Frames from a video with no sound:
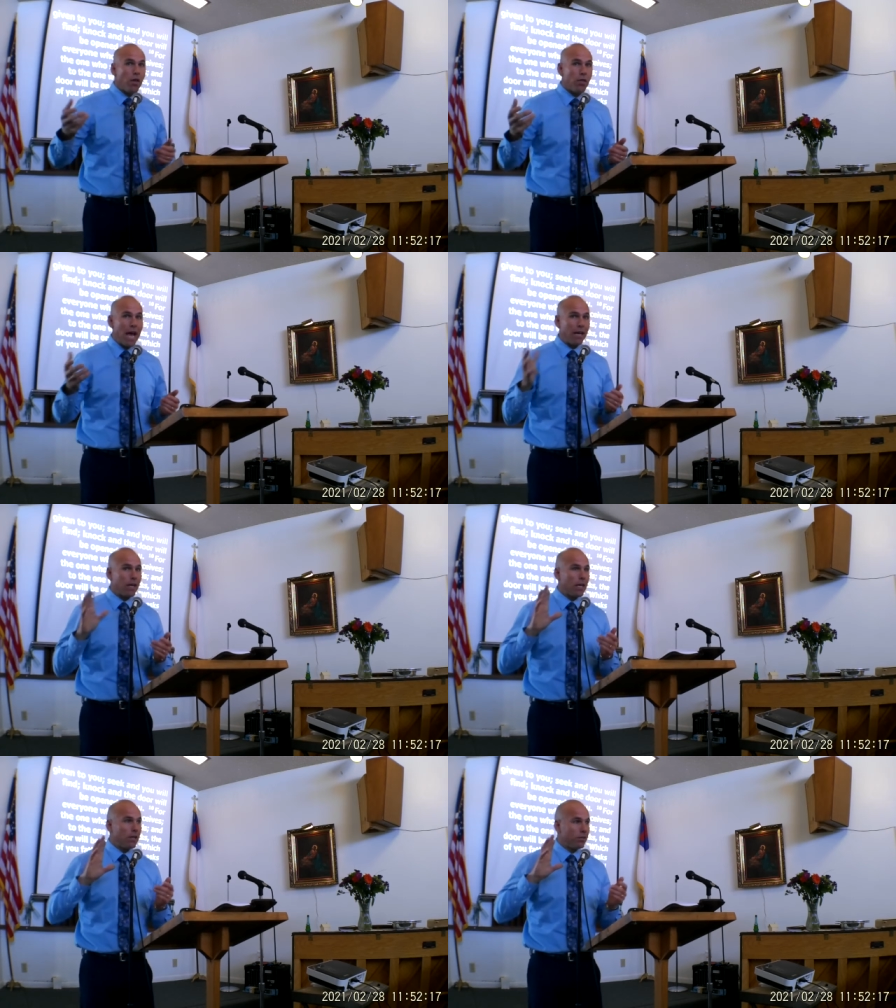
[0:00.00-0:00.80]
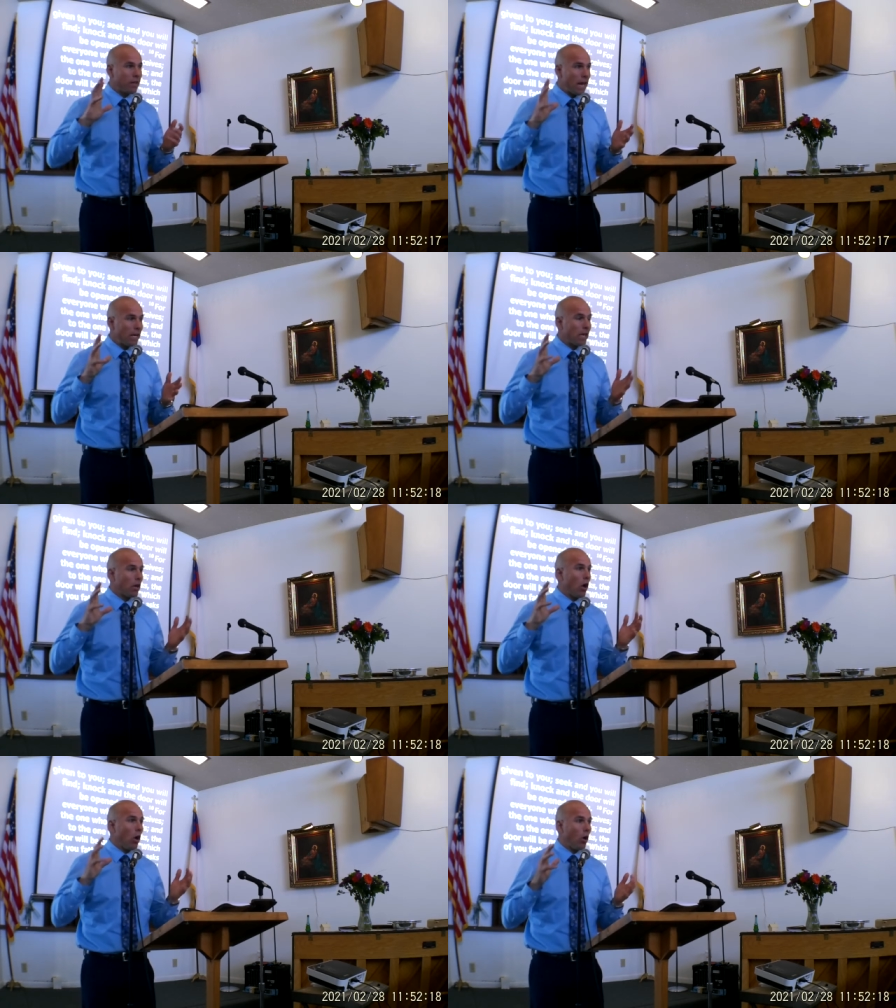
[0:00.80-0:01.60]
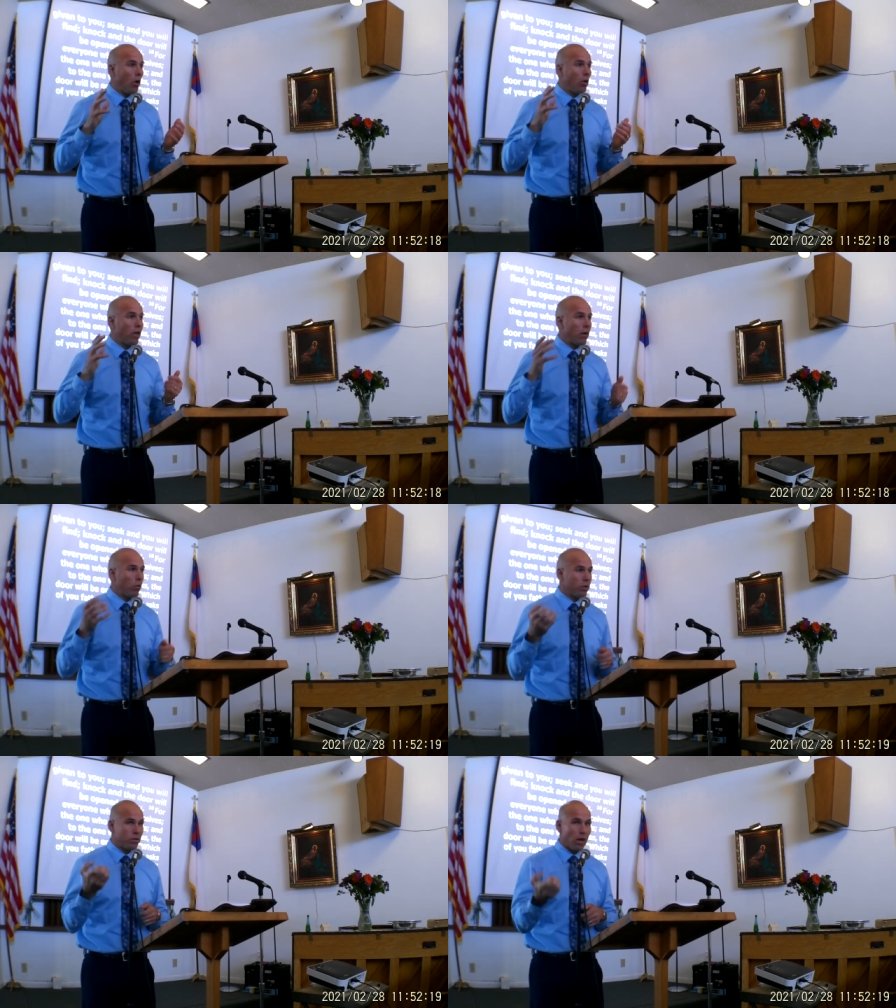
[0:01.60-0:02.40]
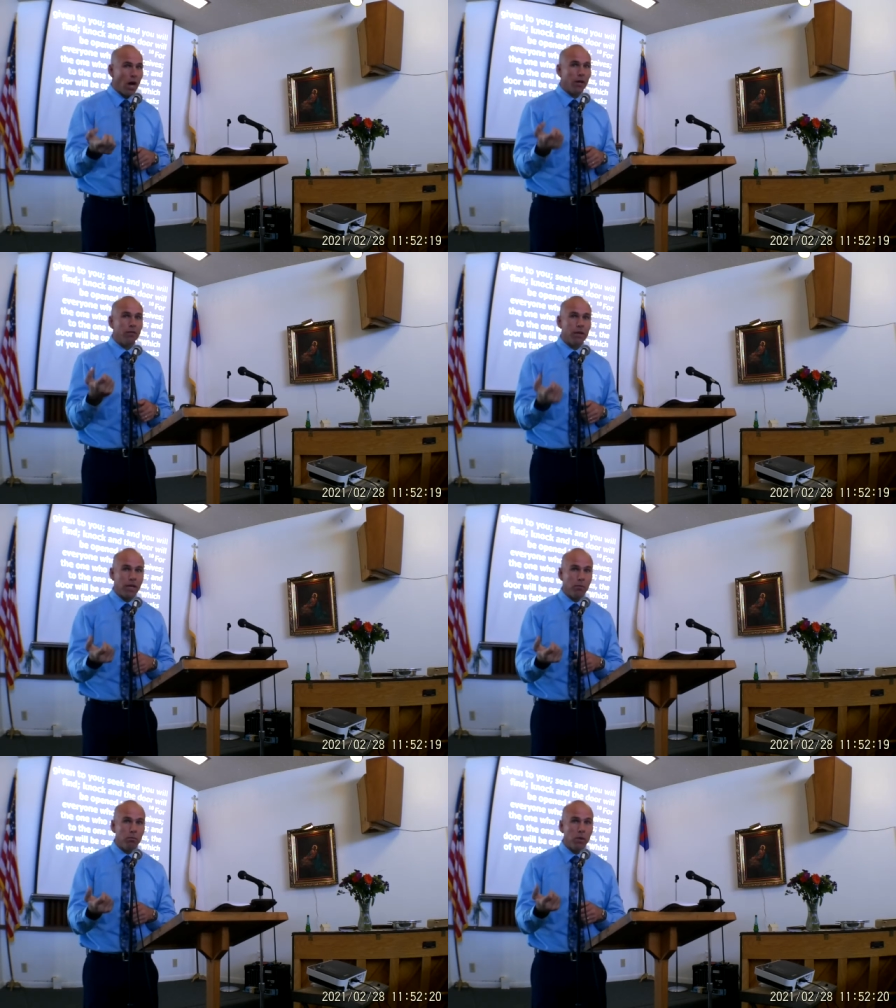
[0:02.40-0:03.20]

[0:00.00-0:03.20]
that he's taking all that was not of him